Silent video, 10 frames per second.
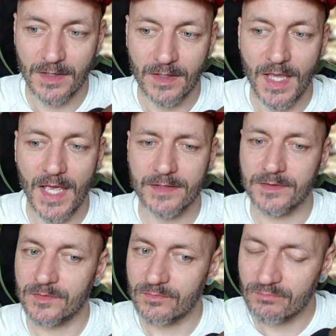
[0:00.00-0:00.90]
And
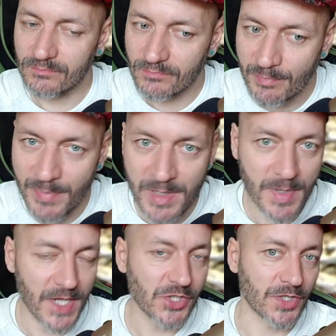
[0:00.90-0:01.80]
be
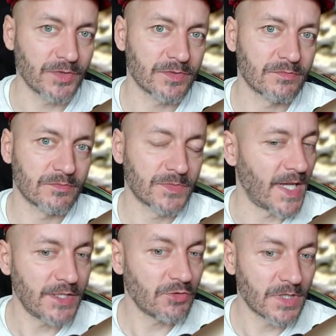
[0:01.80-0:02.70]
patient,
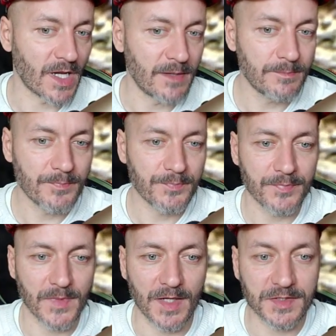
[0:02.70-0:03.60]
take your time.
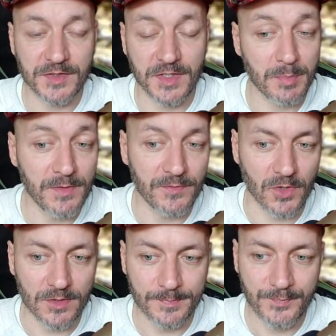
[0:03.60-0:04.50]
As I said
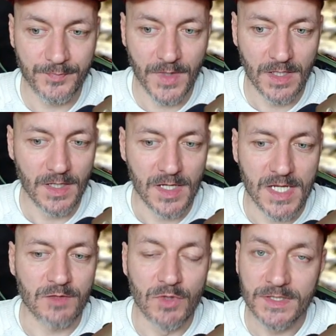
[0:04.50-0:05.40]
before,
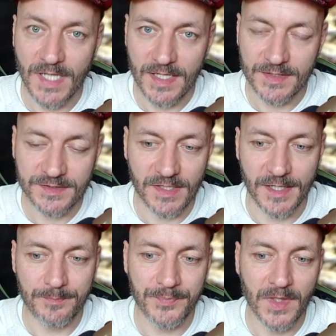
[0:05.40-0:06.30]
it will take
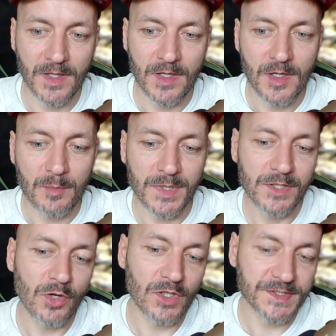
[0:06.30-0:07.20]
time,
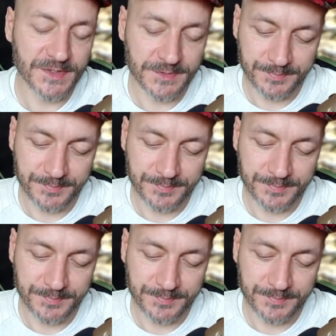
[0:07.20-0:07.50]
because